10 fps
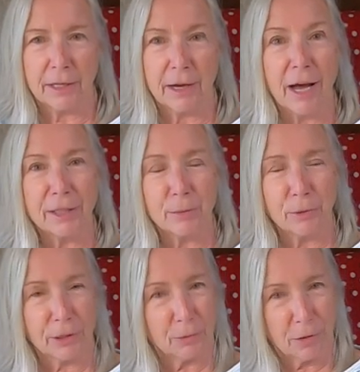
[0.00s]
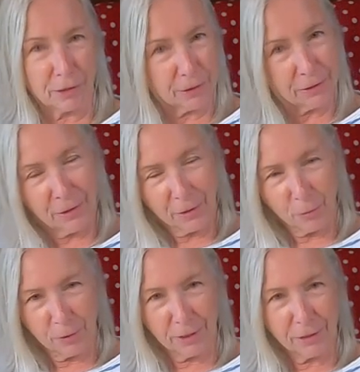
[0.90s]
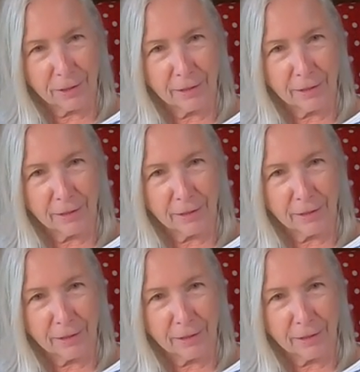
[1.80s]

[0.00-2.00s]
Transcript: hot springs water with